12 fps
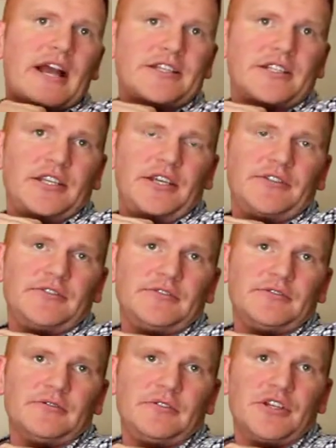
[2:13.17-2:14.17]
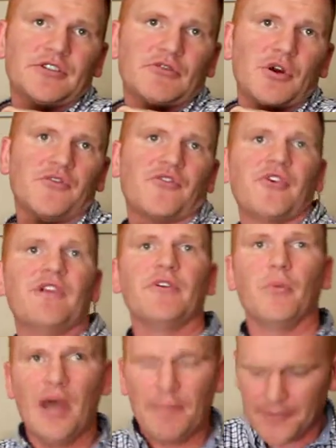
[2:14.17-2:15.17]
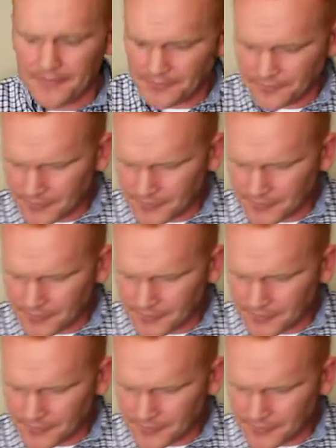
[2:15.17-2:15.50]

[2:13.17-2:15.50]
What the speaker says: actually is thrown free of the weapon.